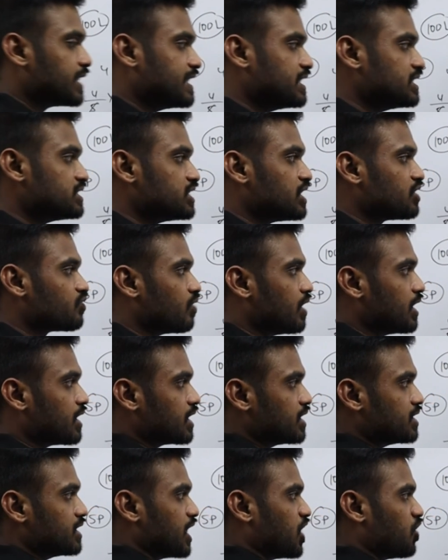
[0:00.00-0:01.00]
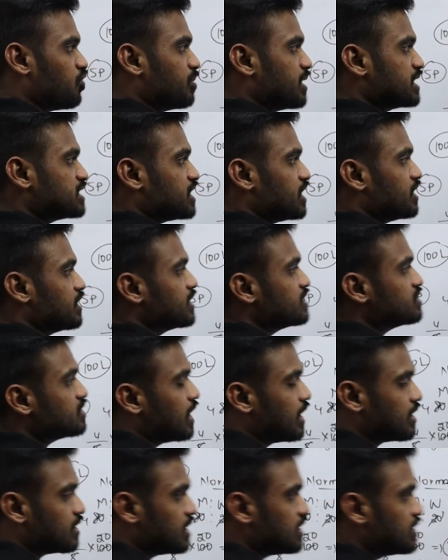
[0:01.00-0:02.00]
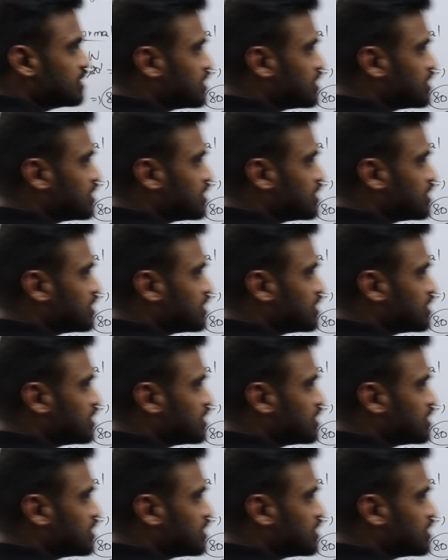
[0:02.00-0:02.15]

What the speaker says: the initial quantity they have mentioned is 100